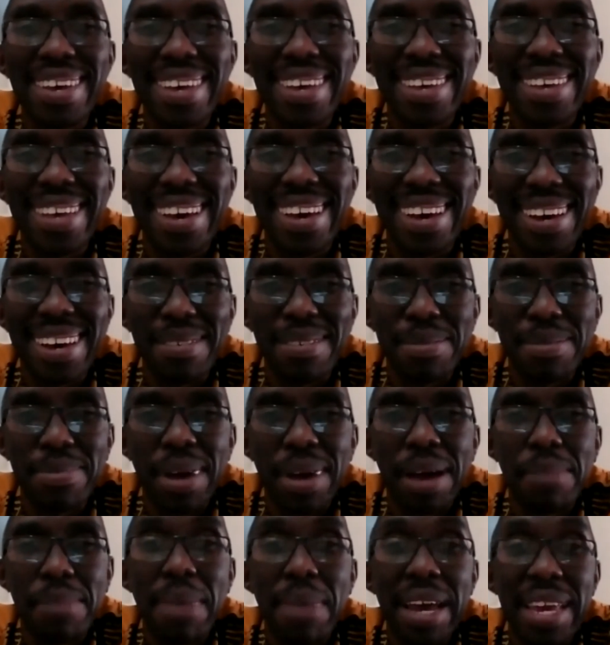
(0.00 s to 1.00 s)

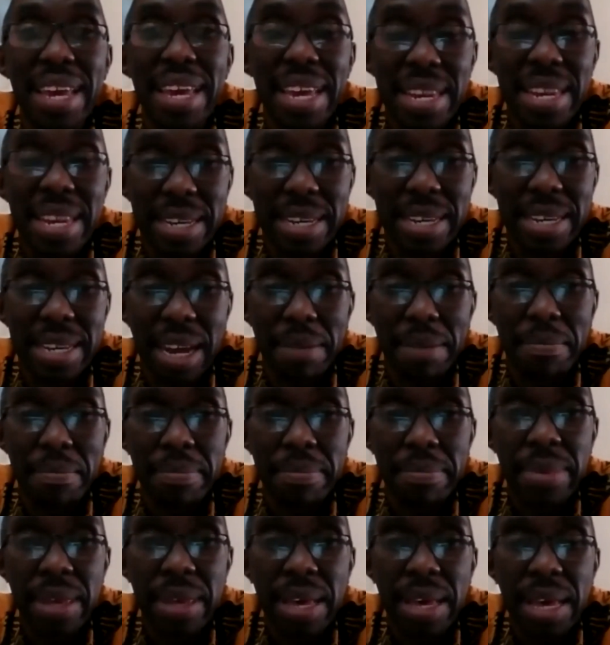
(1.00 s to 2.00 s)
my income.
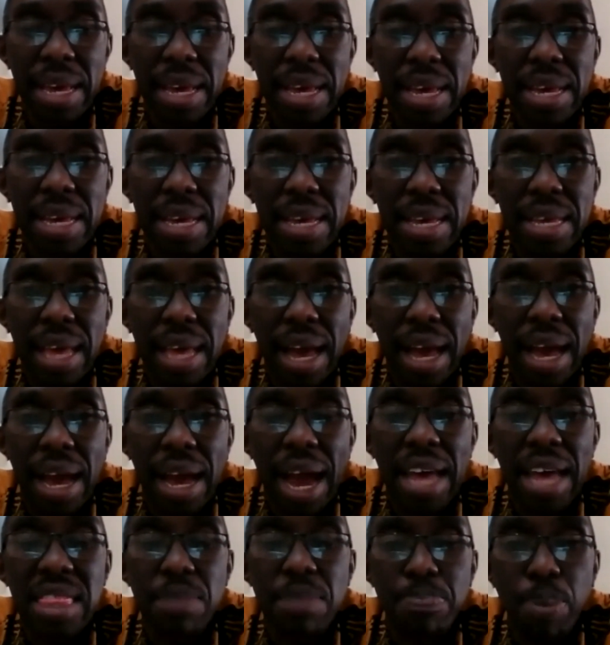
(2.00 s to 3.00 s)

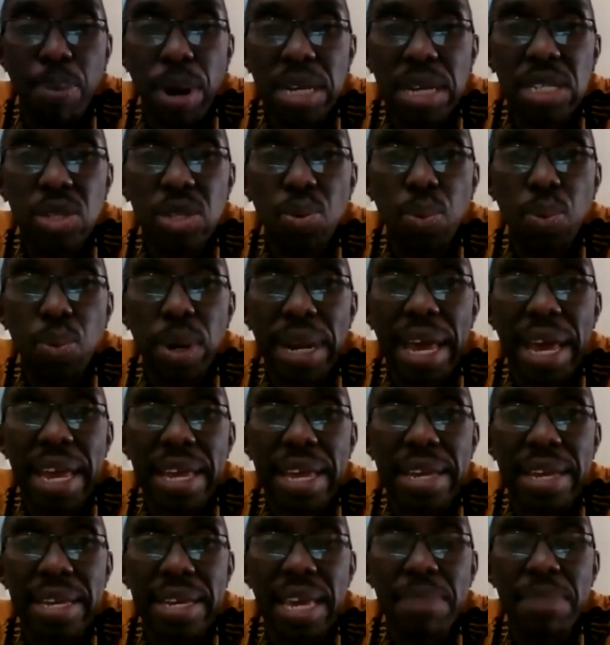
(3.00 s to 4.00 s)
At the point when I
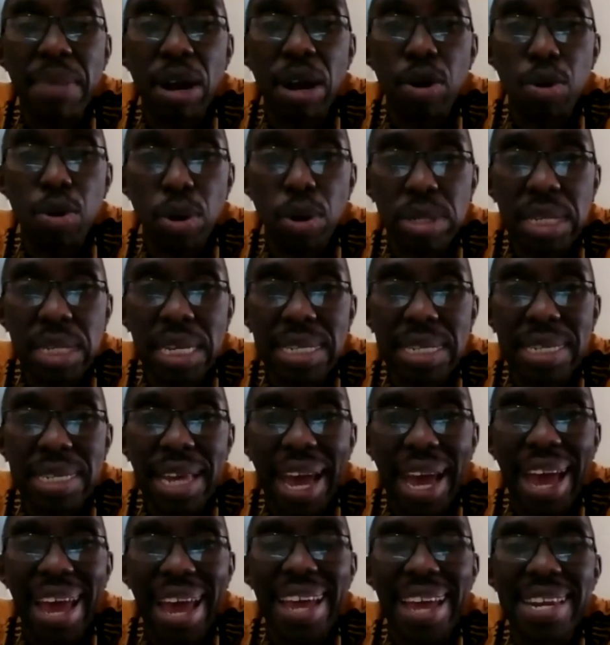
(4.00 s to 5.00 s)
came across it,
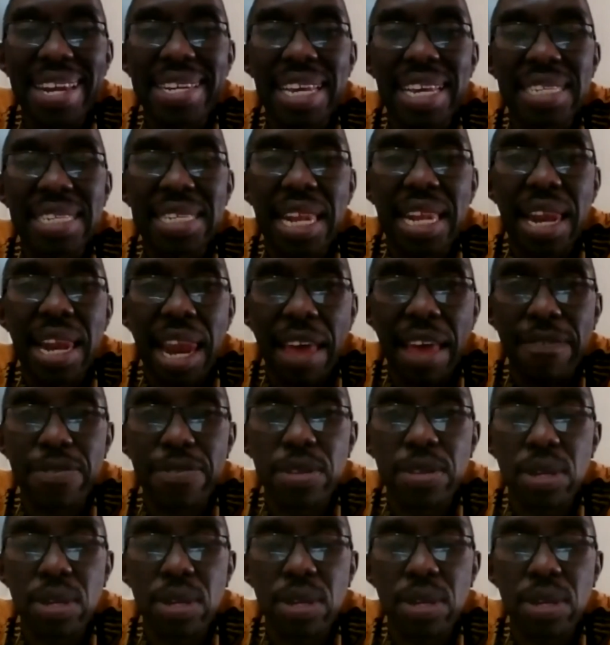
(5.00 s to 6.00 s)
I had just
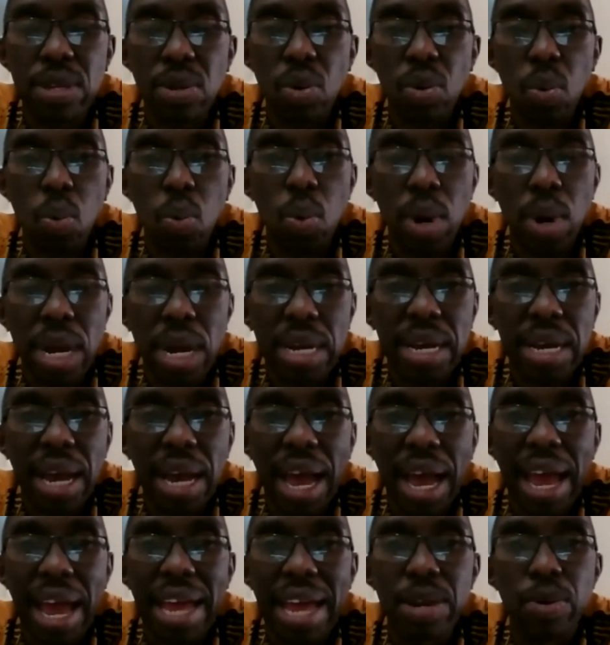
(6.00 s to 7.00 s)
left work.
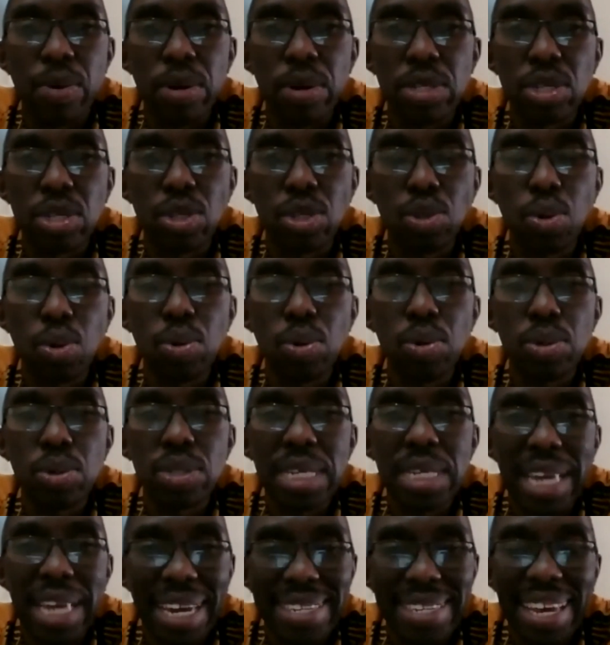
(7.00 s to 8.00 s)
I had got so
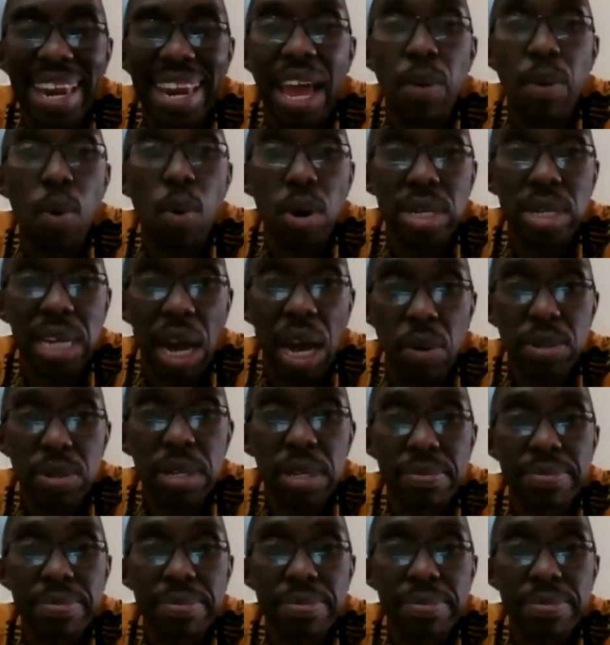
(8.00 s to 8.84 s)
sick and tired, I walked out.